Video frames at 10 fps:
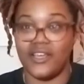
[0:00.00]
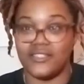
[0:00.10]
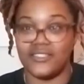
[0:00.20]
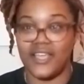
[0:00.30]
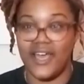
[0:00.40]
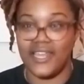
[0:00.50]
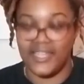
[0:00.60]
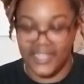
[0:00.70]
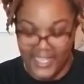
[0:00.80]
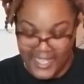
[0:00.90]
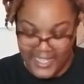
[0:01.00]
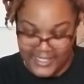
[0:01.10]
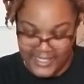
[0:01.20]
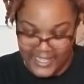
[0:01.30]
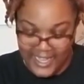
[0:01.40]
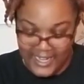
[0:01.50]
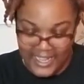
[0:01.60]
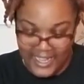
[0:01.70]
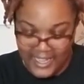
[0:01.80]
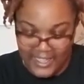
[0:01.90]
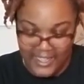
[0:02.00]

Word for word: Y'all see how it is it like that?